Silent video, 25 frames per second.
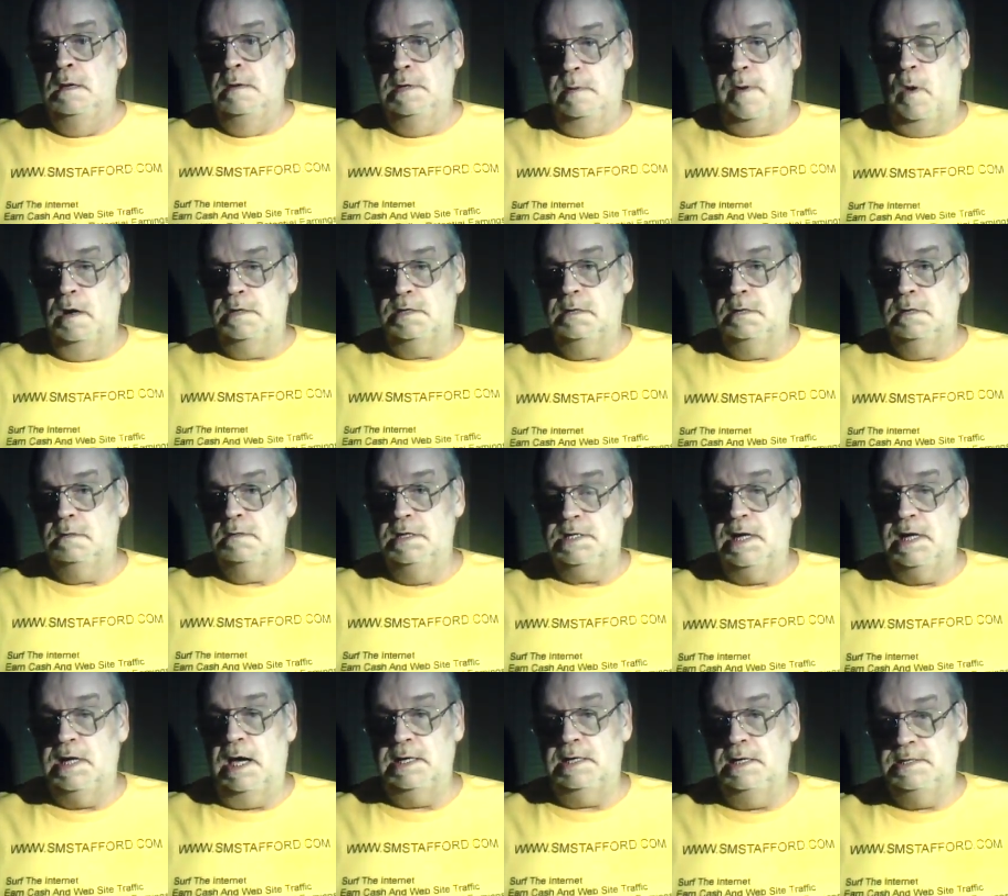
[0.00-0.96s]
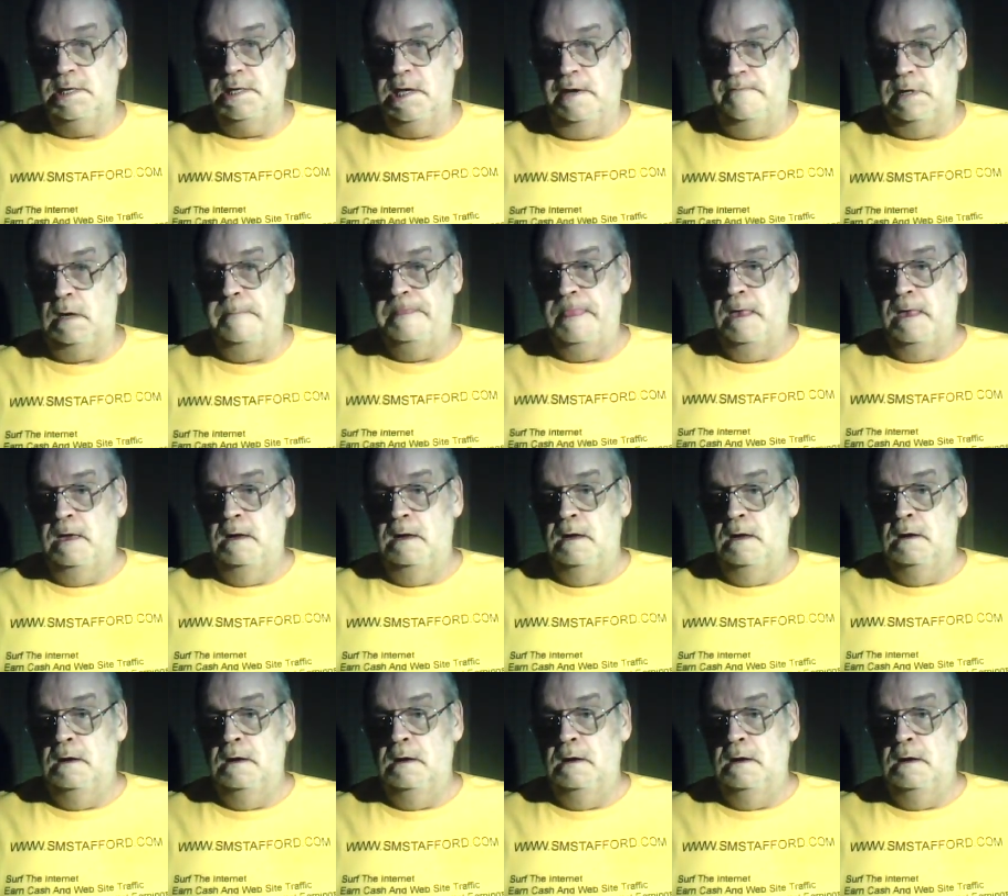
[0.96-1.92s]
this I've been
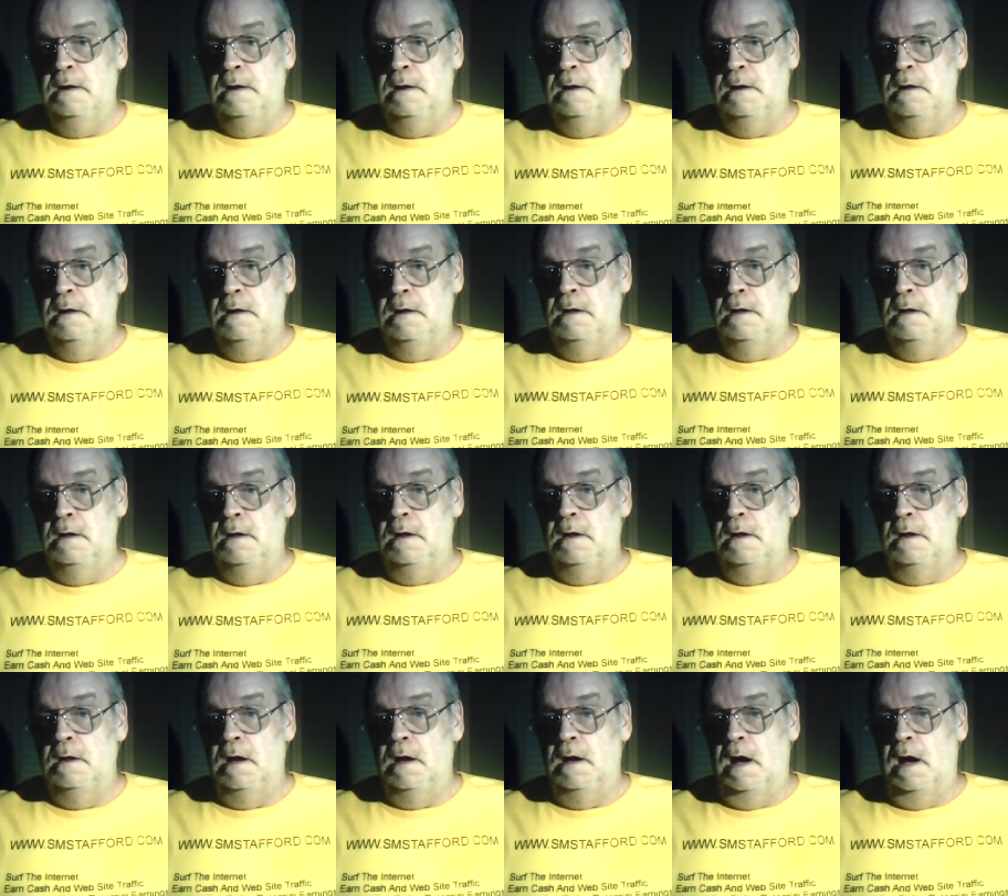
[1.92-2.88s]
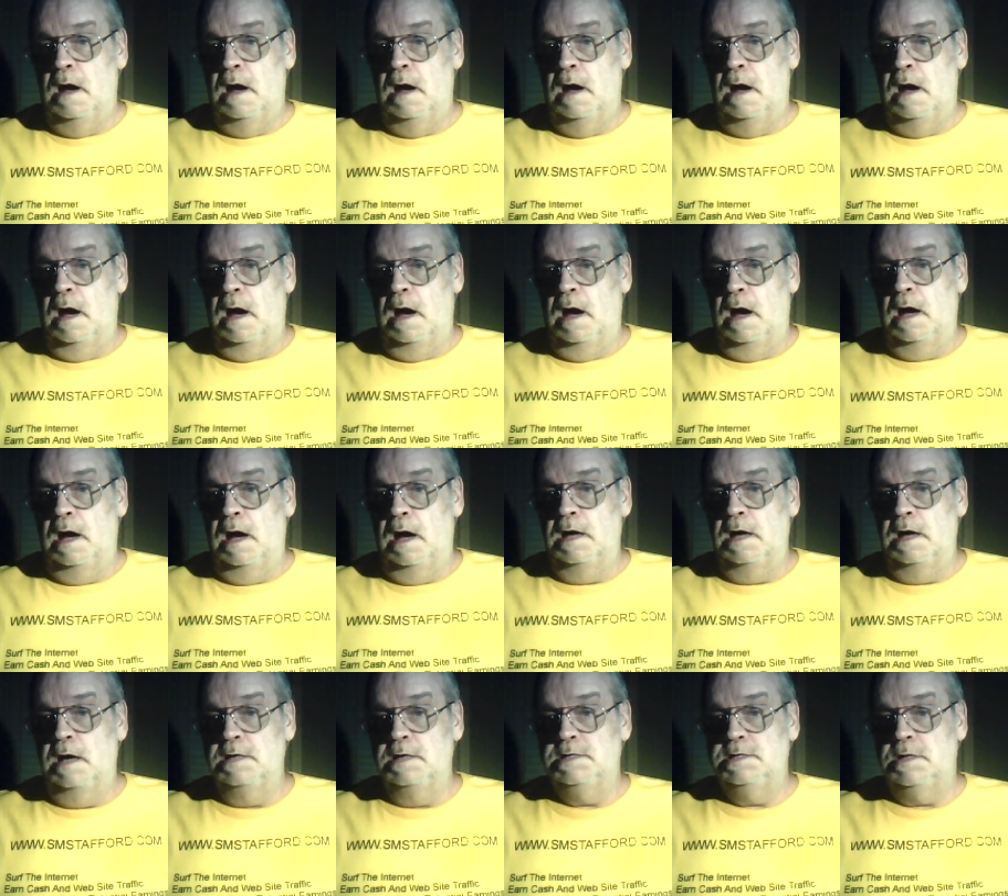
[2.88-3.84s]
selling these reports
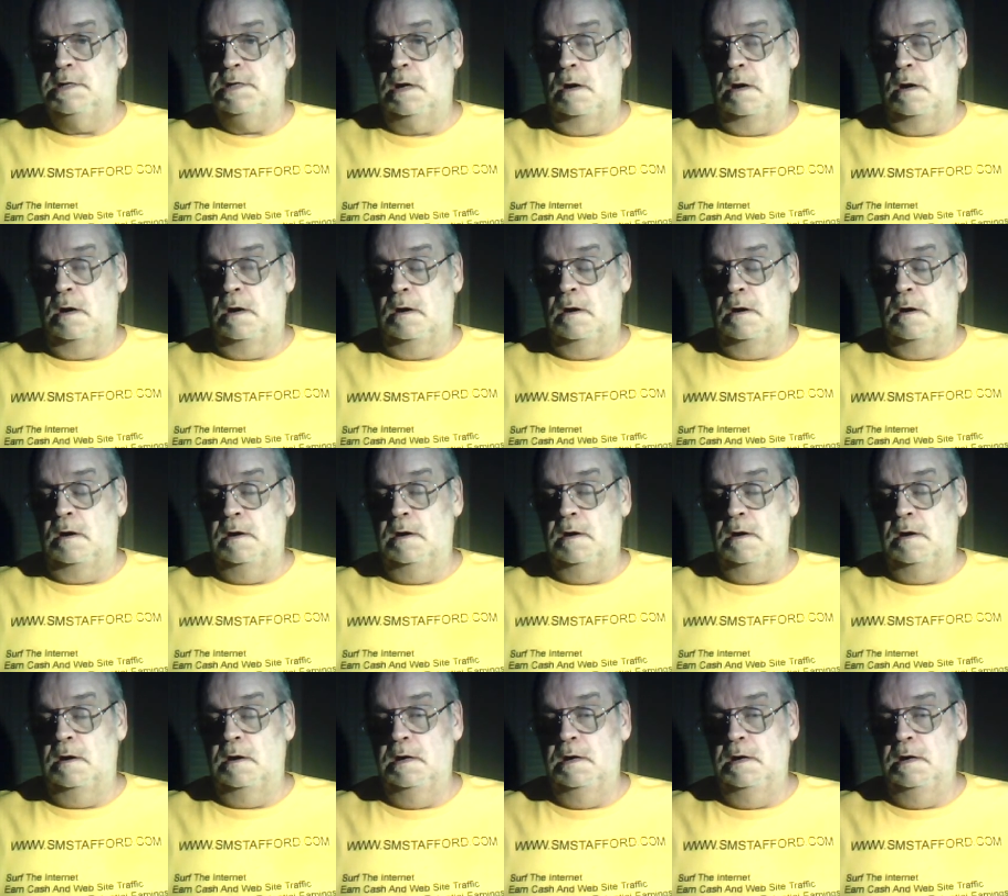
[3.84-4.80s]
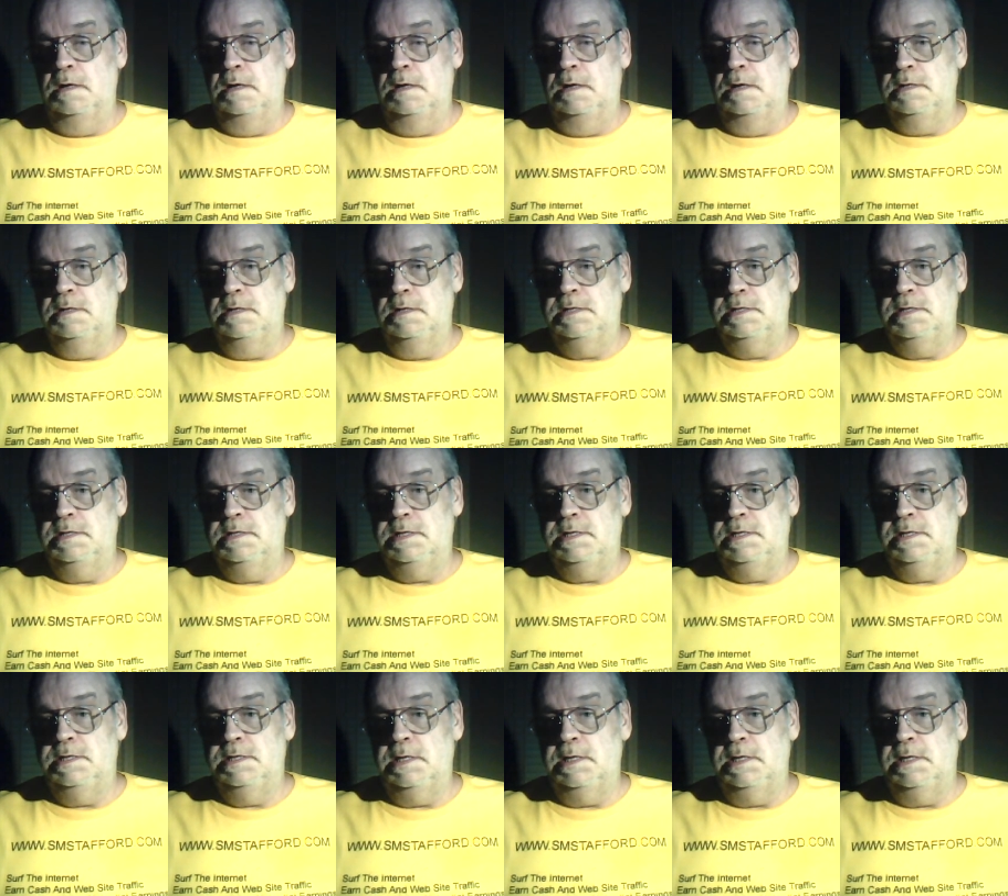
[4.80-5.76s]
since 1970.
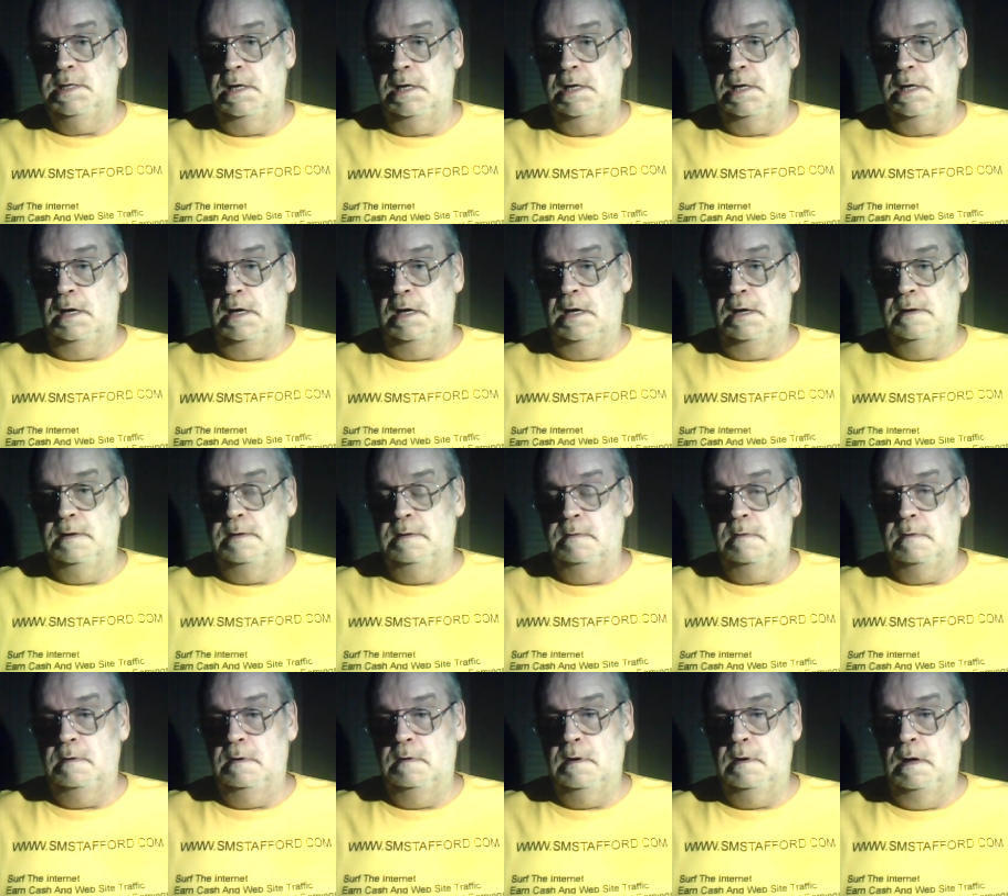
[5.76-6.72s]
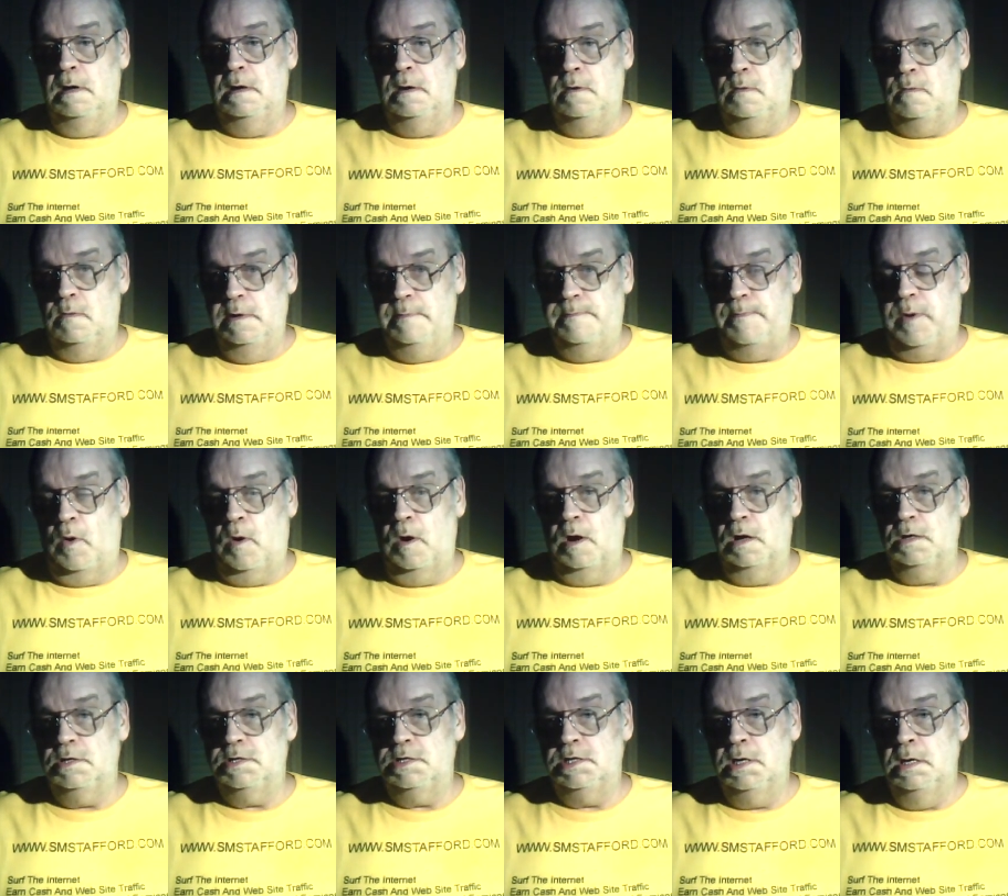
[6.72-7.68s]
I started selling
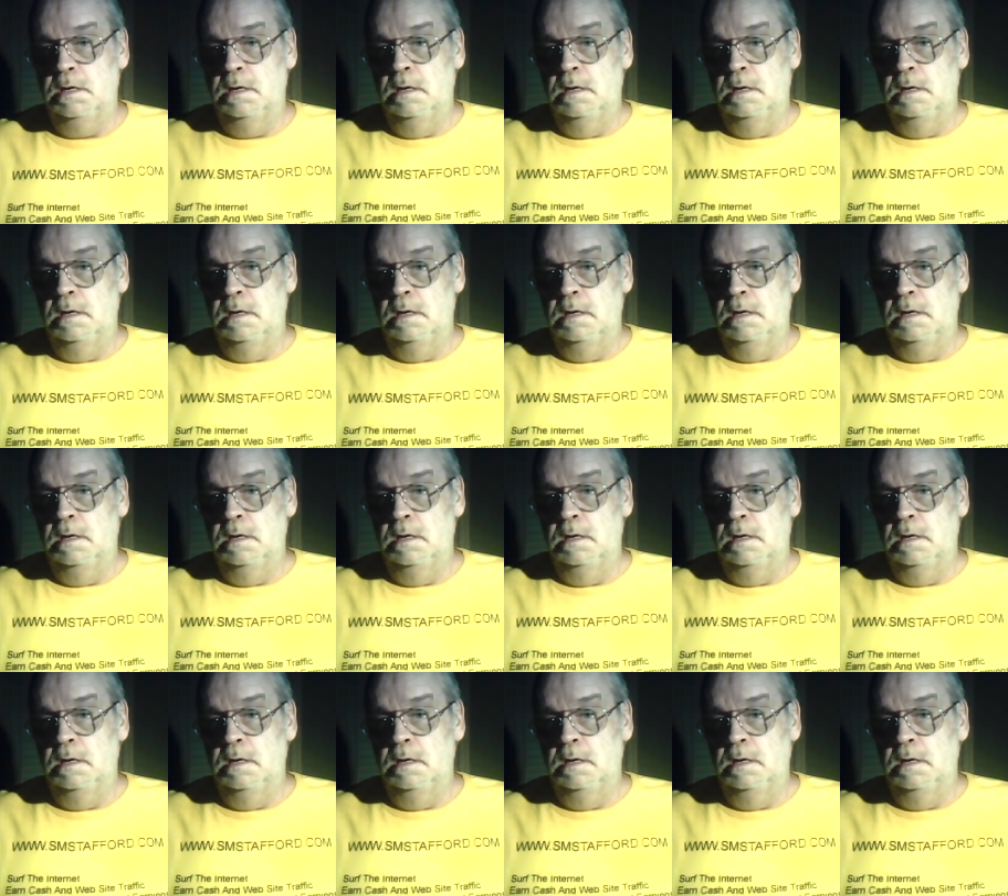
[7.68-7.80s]
reports